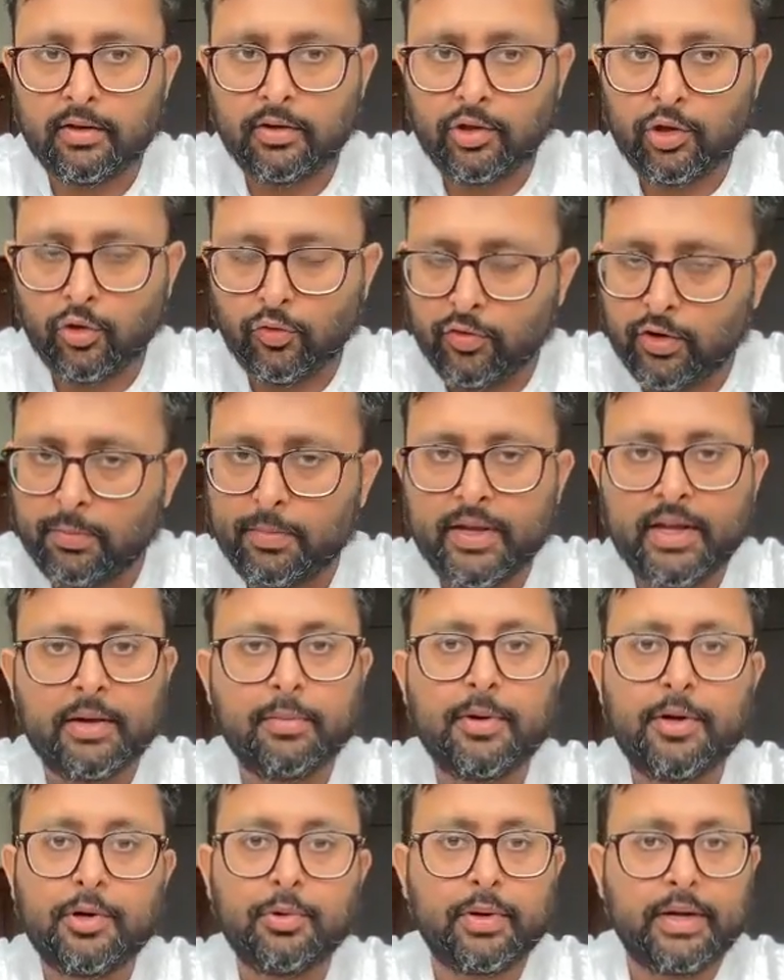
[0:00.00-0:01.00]
You will be
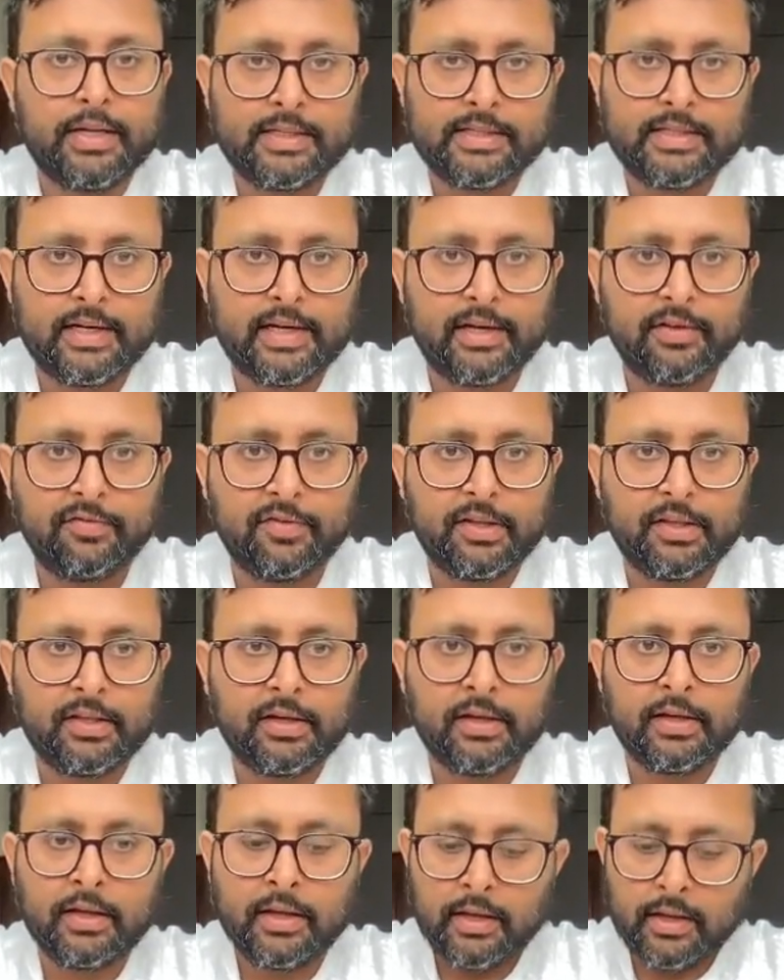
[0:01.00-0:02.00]
able to understand
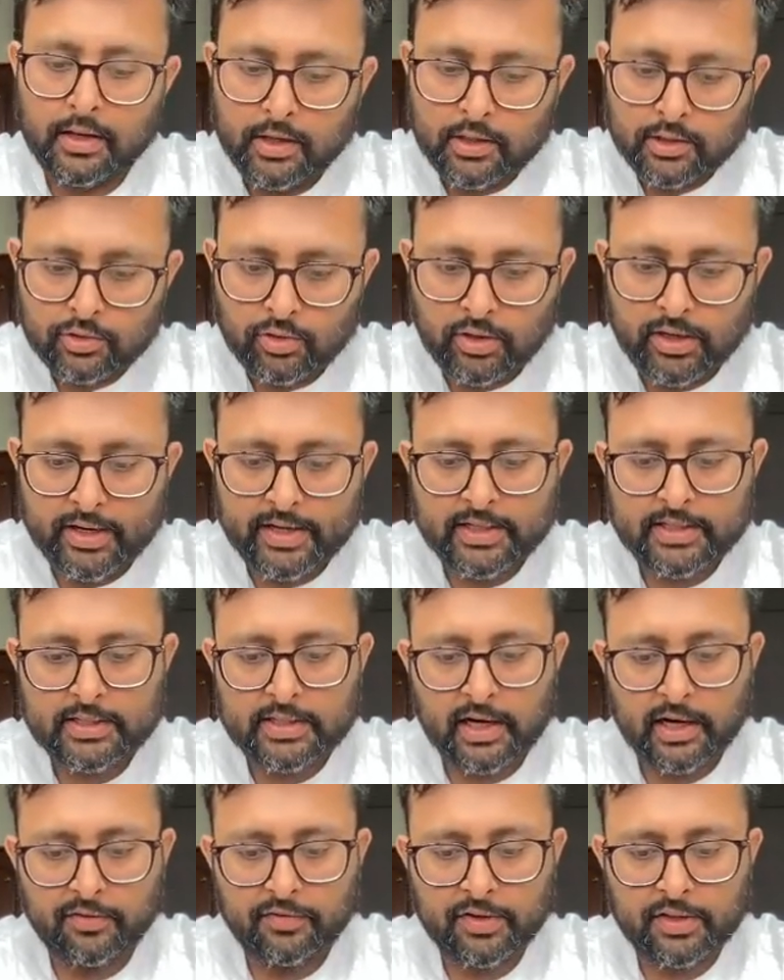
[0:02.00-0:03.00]
everything. So let us
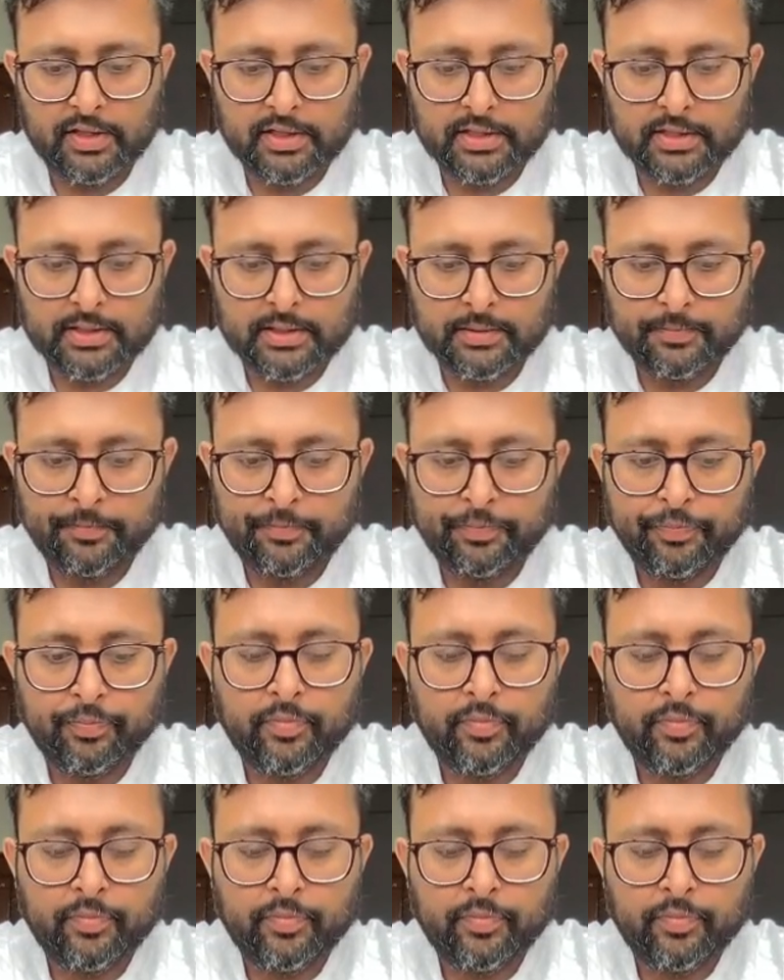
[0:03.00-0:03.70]
start with this.